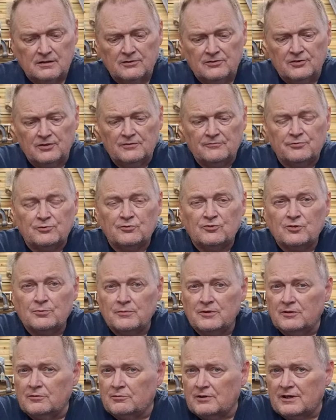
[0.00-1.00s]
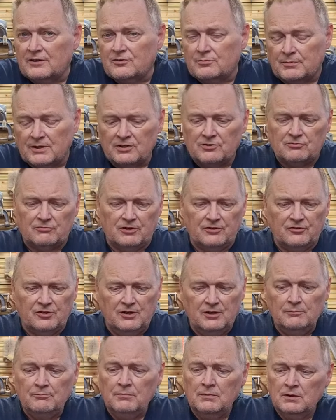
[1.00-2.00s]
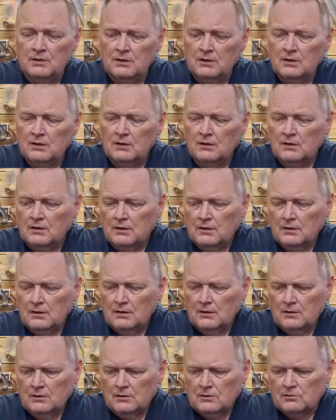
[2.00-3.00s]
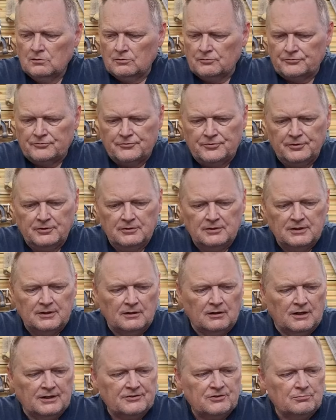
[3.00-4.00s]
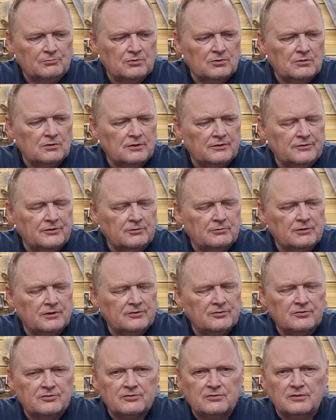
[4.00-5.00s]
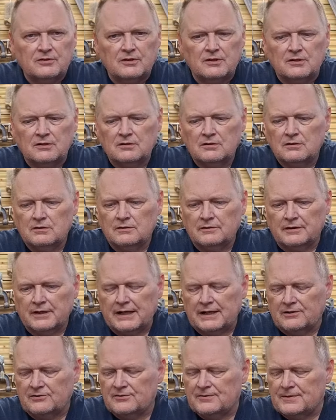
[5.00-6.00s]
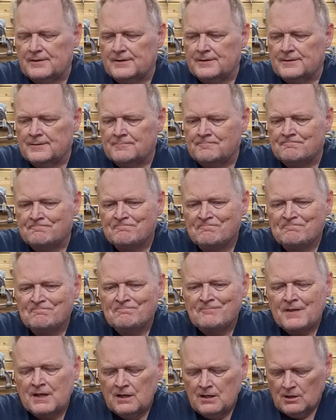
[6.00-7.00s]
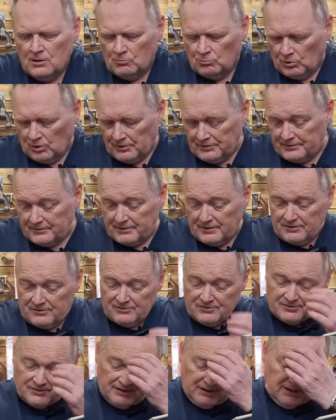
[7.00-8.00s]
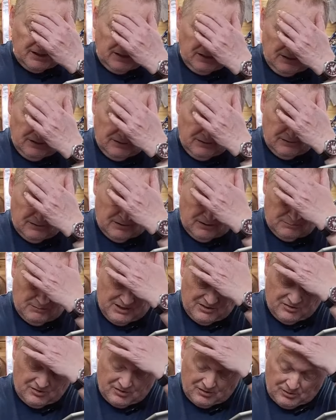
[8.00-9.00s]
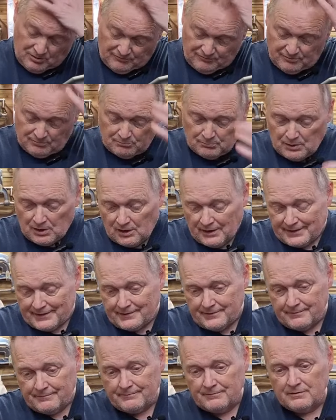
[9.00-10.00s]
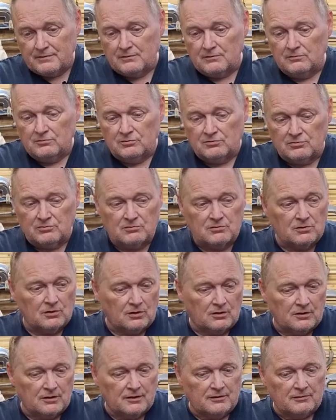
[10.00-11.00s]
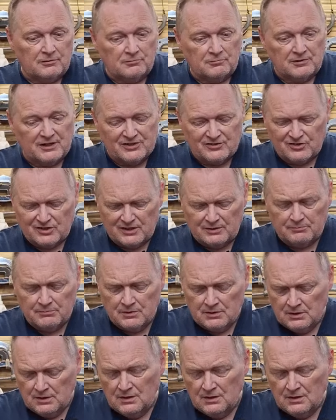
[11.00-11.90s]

see in front of me the Reximex regime. Got two little items I'm going to do with this next. One is a message I got from Mike, who's got a regime.